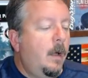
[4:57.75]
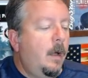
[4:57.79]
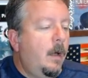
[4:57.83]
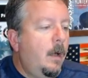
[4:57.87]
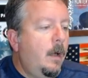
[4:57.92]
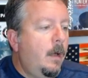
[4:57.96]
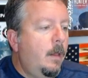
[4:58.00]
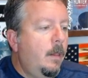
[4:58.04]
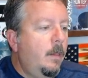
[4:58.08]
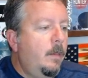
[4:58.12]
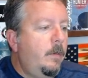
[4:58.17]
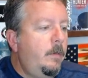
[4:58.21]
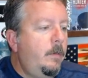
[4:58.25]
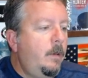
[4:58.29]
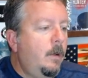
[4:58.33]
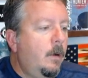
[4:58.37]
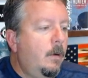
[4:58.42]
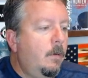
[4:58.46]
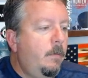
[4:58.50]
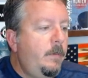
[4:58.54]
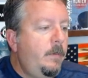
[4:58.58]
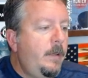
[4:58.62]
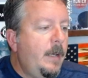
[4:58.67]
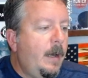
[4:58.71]
You
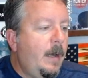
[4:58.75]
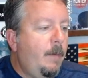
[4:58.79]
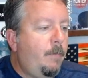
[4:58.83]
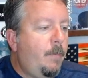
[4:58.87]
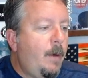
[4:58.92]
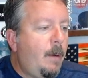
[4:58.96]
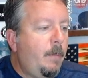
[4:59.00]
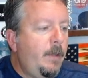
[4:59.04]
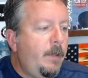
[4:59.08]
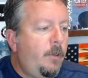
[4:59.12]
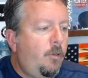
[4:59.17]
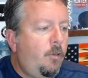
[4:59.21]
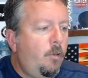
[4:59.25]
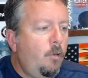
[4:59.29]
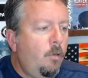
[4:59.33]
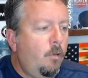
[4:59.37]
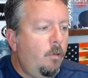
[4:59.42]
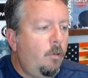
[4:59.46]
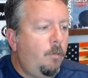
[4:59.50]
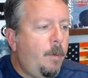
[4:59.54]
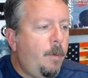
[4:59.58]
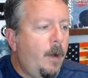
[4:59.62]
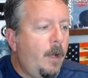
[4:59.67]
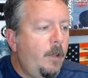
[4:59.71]
know, yeah, probably
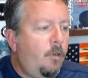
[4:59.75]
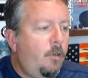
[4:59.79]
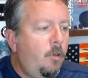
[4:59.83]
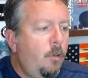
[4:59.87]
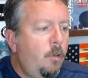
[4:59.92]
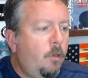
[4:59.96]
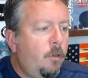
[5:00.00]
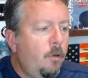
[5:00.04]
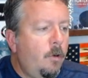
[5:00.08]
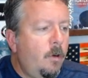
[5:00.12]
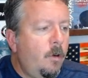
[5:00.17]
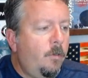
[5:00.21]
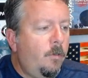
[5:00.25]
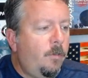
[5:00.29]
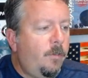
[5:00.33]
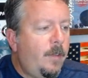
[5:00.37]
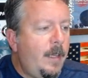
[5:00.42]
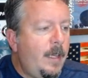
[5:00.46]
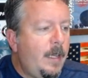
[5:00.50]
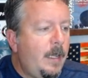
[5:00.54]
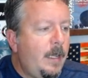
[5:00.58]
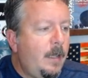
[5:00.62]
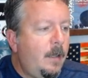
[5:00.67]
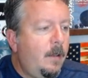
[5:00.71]
two-thirds
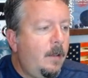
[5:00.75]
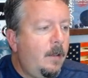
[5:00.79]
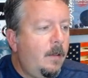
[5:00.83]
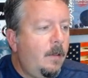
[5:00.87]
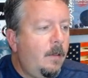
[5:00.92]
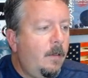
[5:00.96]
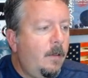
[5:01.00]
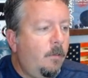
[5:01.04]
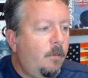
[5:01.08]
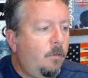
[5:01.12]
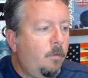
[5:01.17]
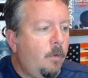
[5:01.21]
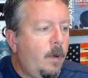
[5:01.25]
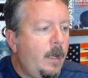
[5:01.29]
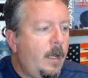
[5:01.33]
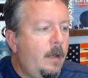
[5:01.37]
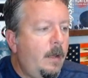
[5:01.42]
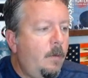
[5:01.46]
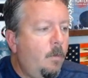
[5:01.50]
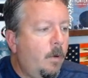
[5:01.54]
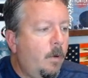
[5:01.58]
take it this way,